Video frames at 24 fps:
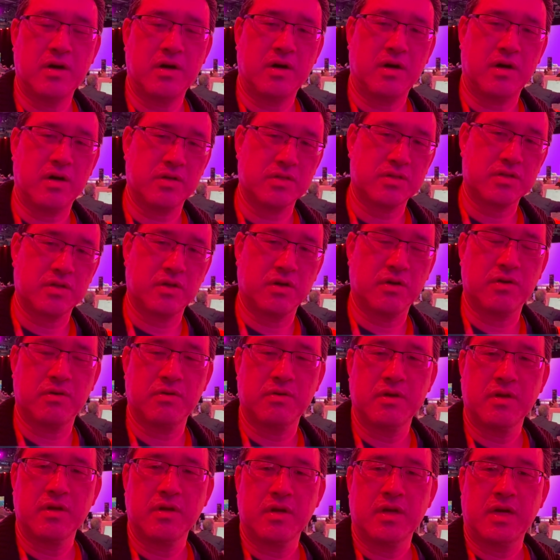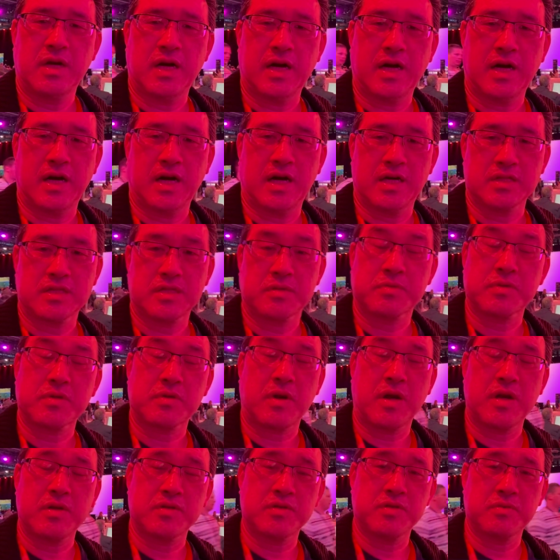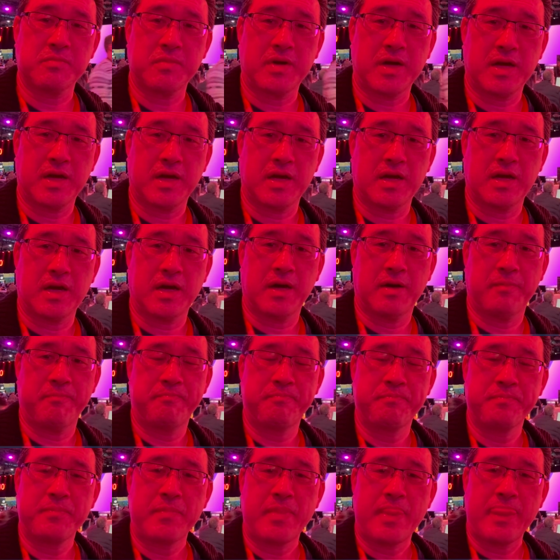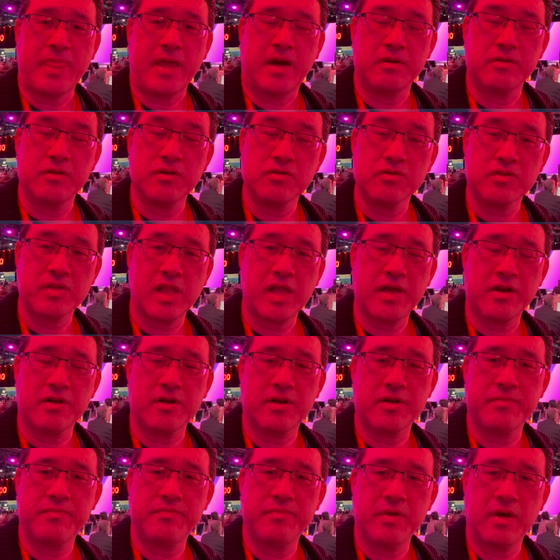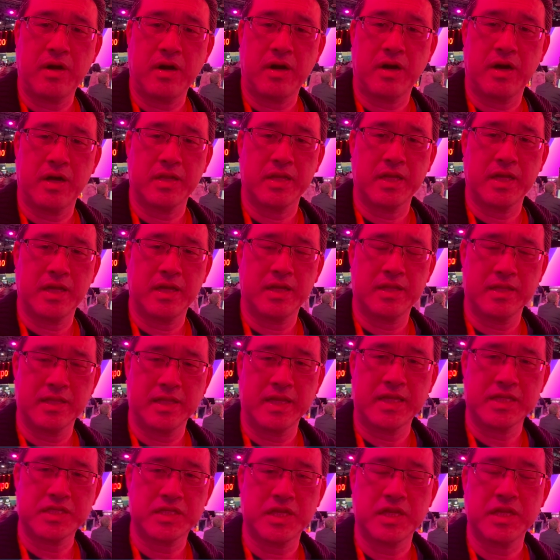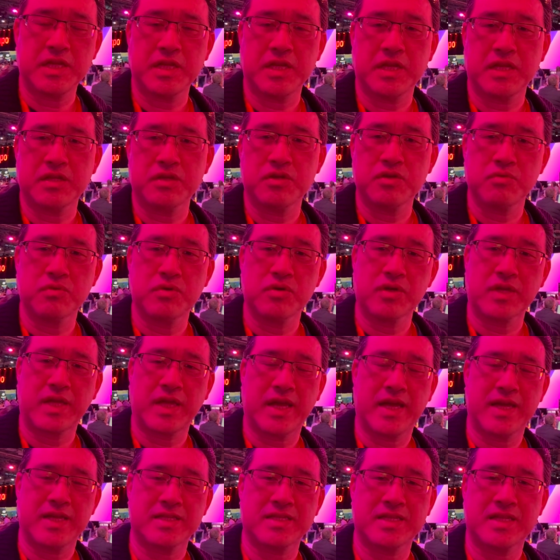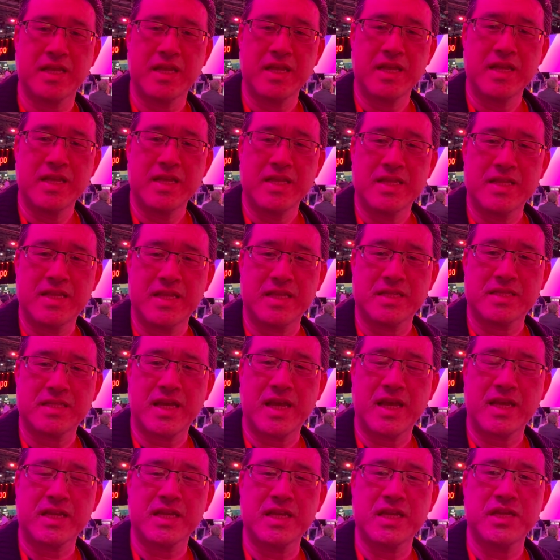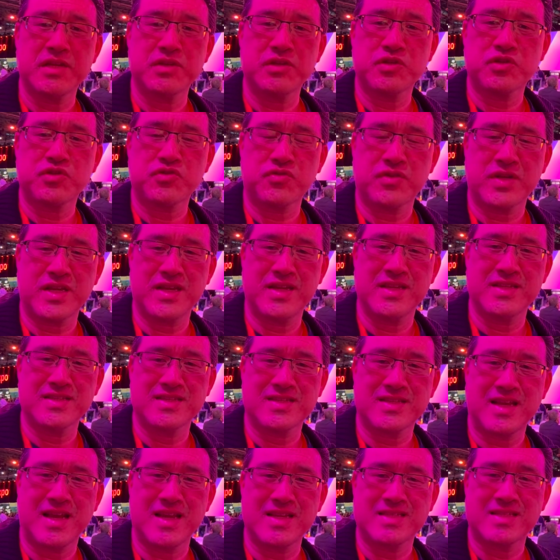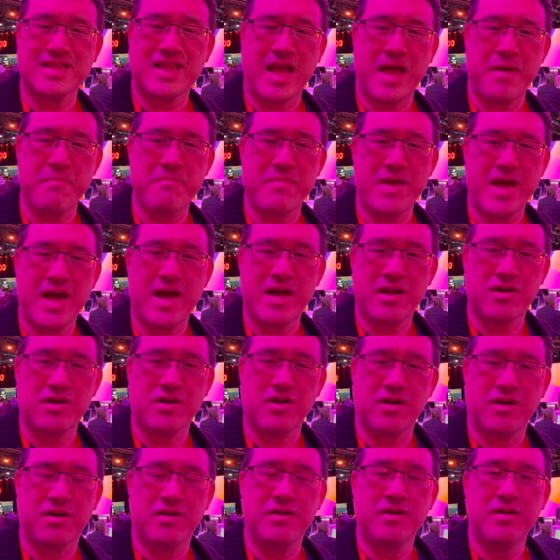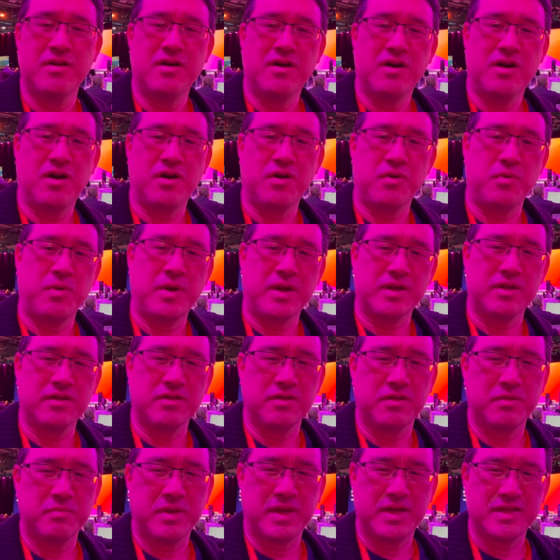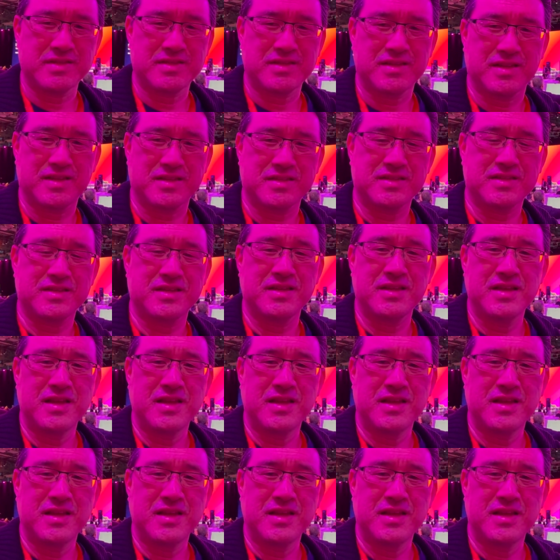Also, uh, subscribe to my um, newsletter on LinkedIn, and you will get the tech and industry insights that matter on a regular basis.